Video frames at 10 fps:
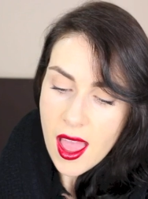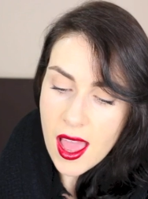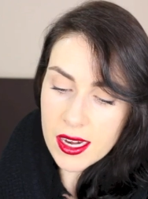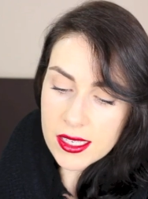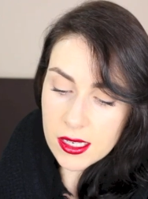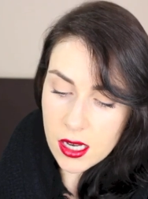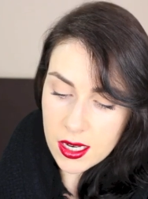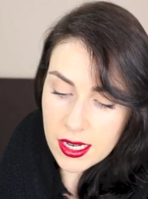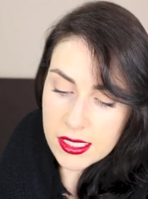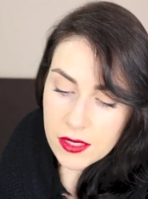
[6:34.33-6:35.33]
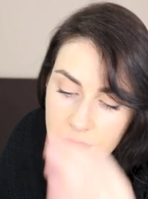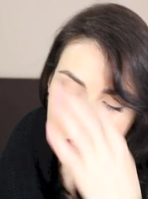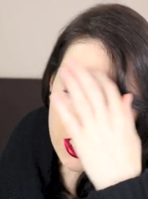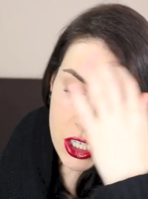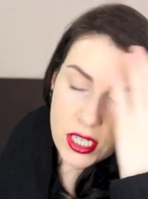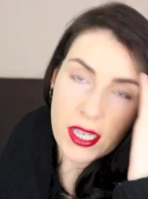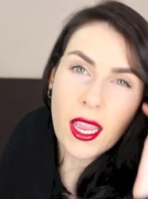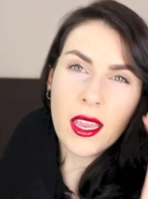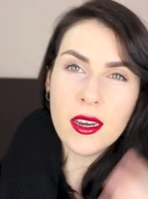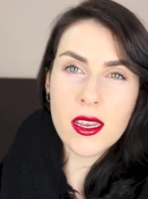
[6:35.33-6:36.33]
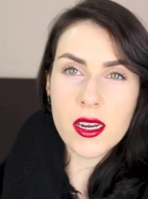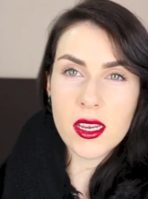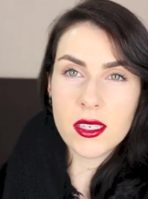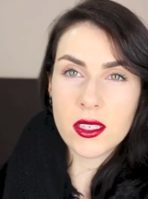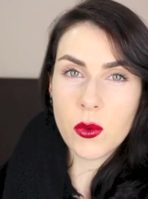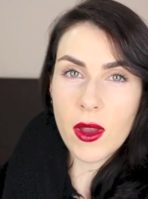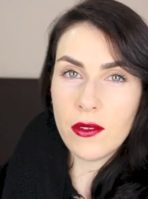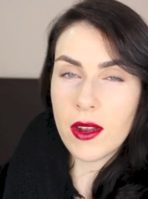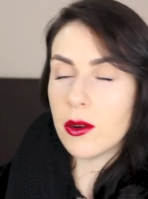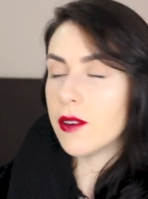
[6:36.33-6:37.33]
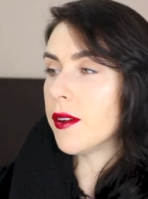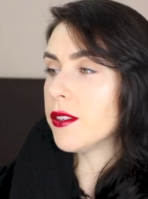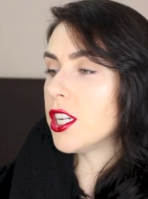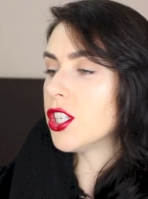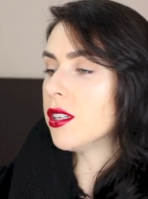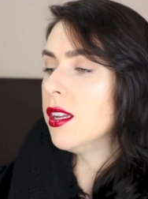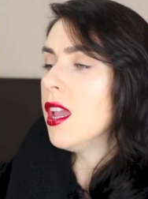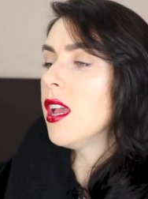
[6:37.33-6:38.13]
And it's a long-lasting foundation. Again, it is a 12-hour foundation.